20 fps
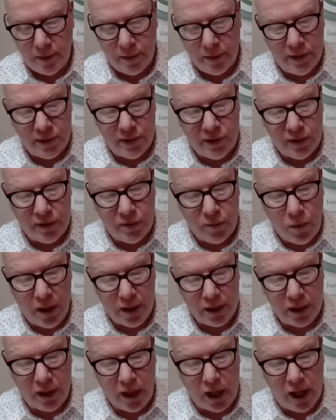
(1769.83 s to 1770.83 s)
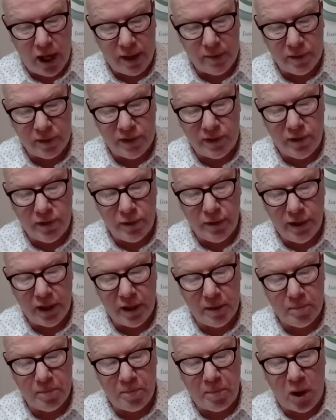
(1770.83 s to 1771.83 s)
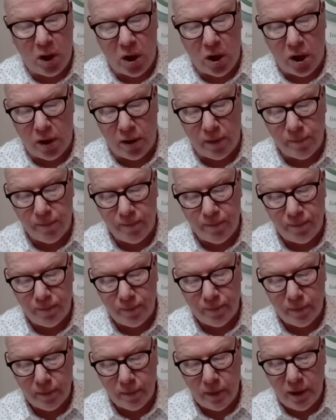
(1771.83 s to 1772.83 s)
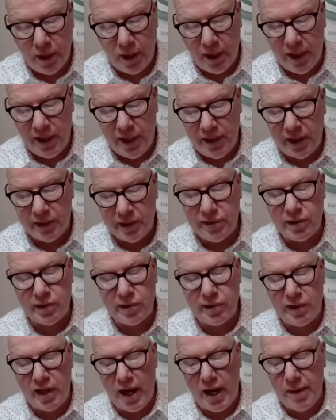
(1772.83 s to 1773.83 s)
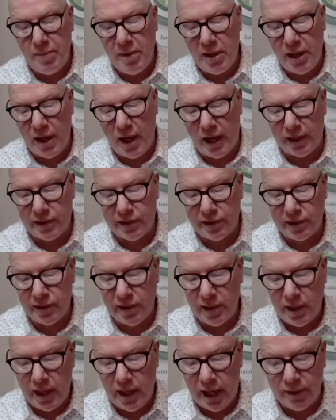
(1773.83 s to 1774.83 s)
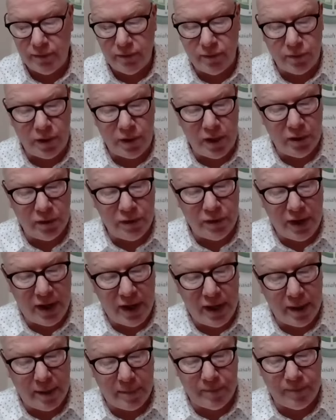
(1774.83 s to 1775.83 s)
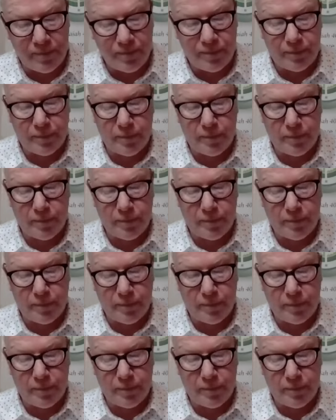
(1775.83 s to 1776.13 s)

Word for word: This is what God was doing in Paul. He does the same in us as we yield to him.